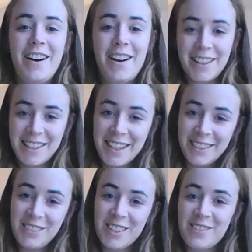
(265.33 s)

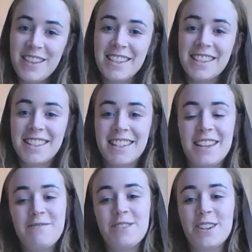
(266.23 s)
awesome to be in the
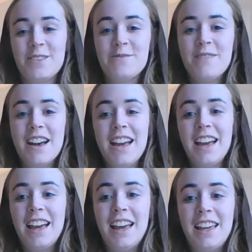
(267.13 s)
same room
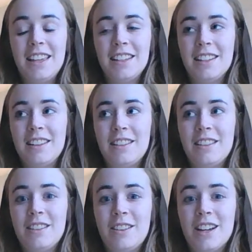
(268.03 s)
and
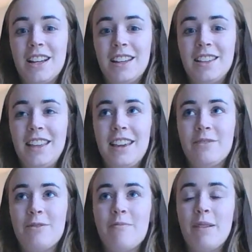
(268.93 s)

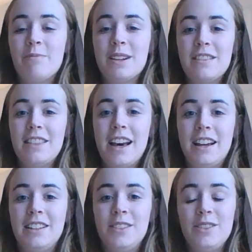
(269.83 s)
like remember
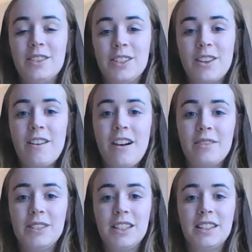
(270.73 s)
that 2 years ago
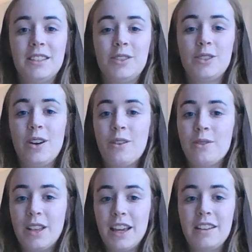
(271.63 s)
I was
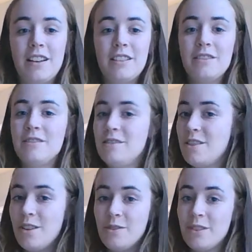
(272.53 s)
so like
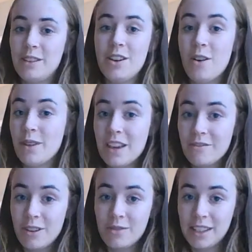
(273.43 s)
unknowing
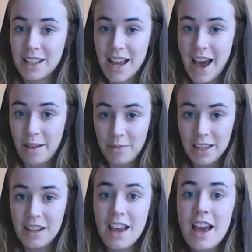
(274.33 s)
of what was going to
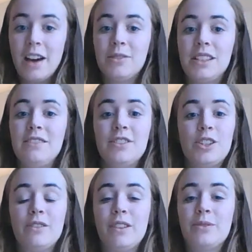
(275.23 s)
happen. I wasn't even
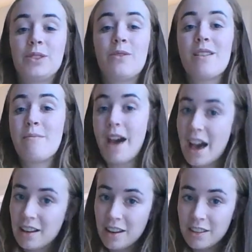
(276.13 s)
sure if I was going
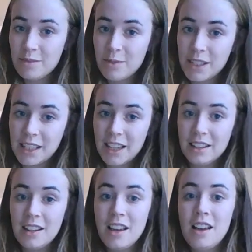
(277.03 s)
back
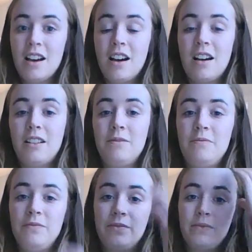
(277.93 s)
100%.
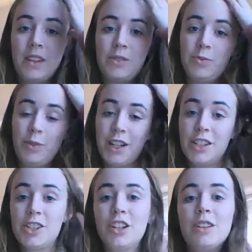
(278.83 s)
I was pretty
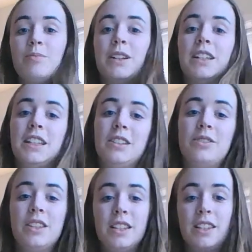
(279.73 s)
sure, but
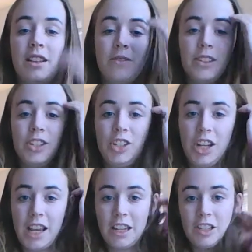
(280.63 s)
things can always
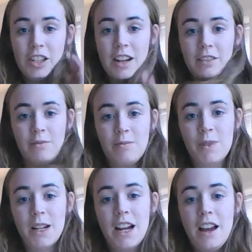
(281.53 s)
change. And I
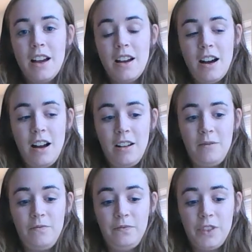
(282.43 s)
remember
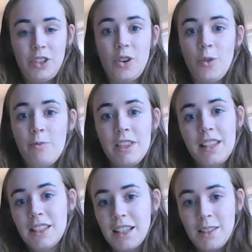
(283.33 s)
just hoping
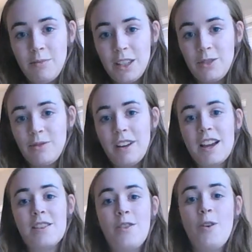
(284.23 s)
these lesson plans were
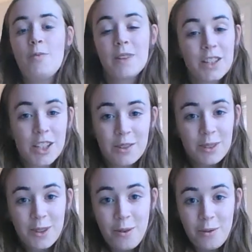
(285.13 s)
right and hoping she
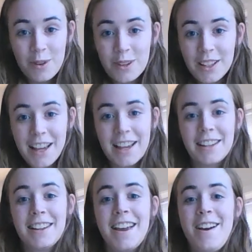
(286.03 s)
was cool
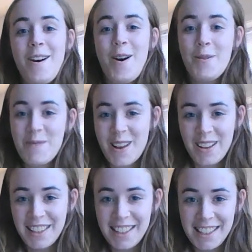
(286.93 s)
and hoping
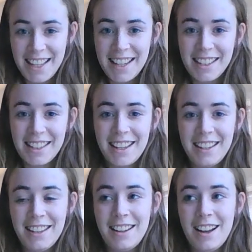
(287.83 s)
all these things.
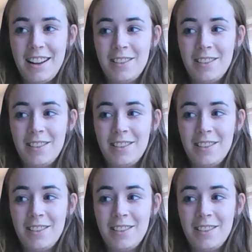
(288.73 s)
And